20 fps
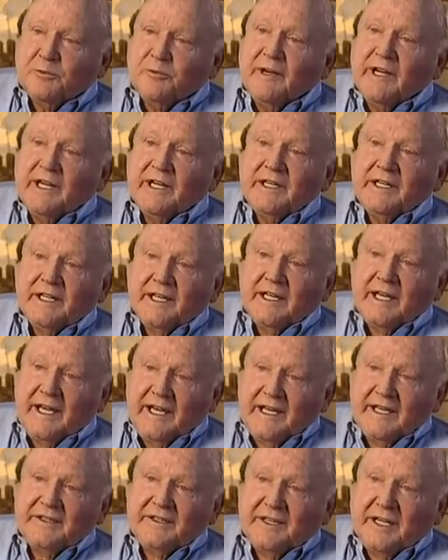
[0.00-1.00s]
Moran. He
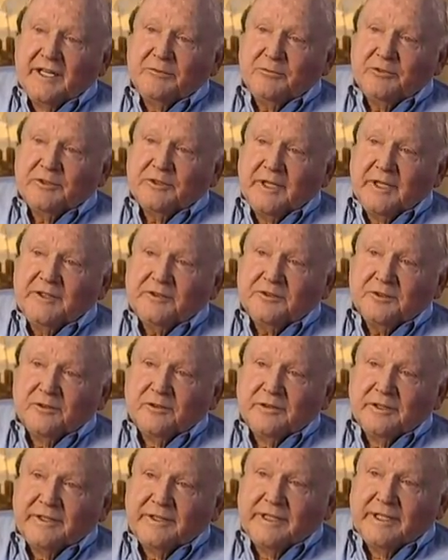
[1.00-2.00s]
had that
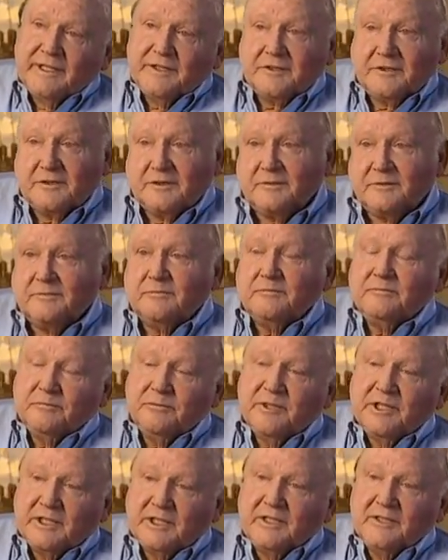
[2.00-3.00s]
potential, and that's
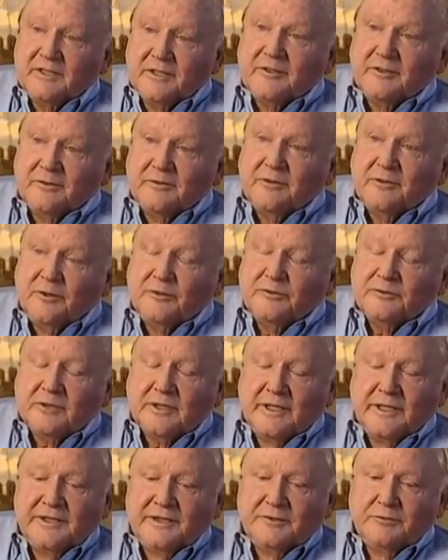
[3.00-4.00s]
speaking, you know, those
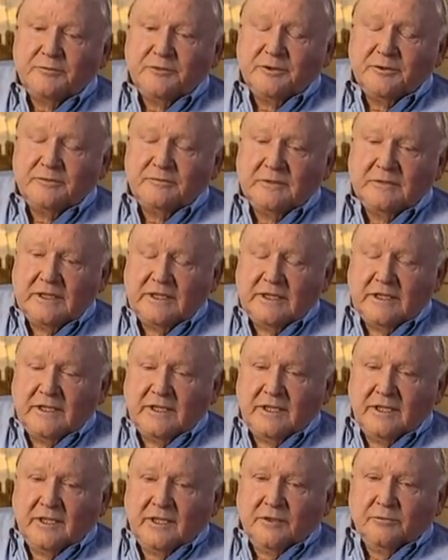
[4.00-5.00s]
guys
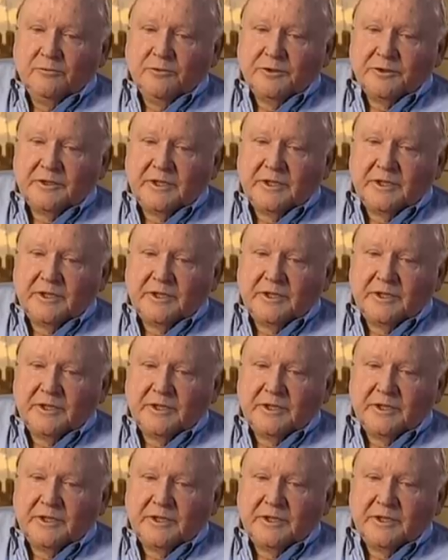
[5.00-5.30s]
were